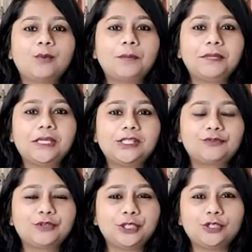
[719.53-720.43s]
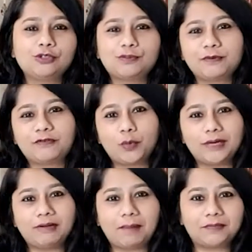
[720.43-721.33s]
one piece of good news before
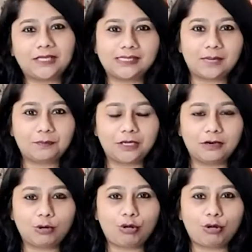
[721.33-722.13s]
we wrap things up here